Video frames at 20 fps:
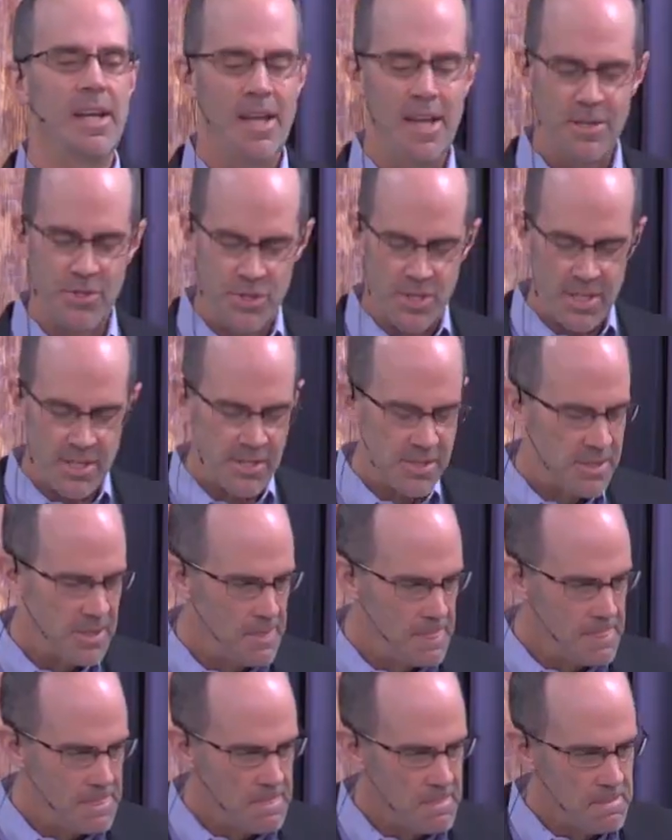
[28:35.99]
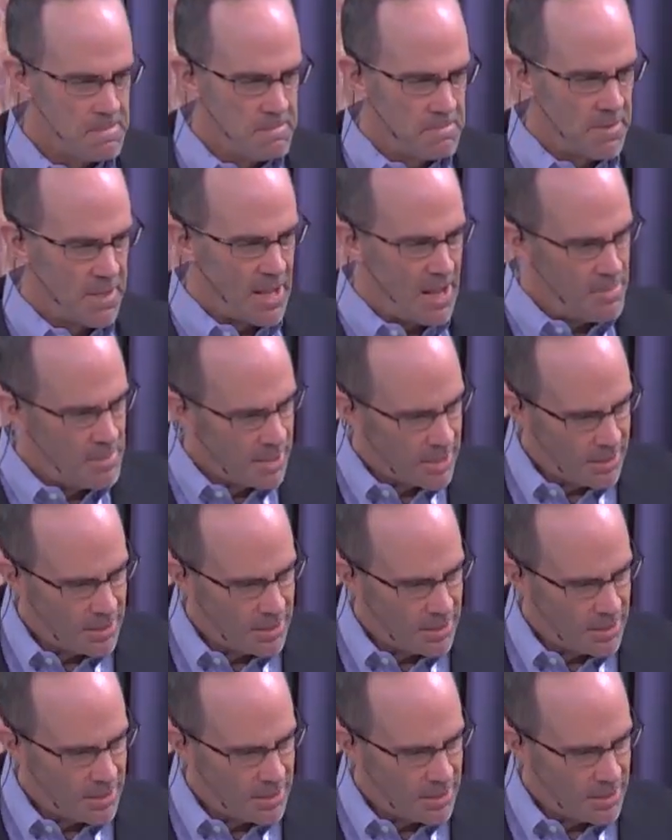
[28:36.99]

And just coming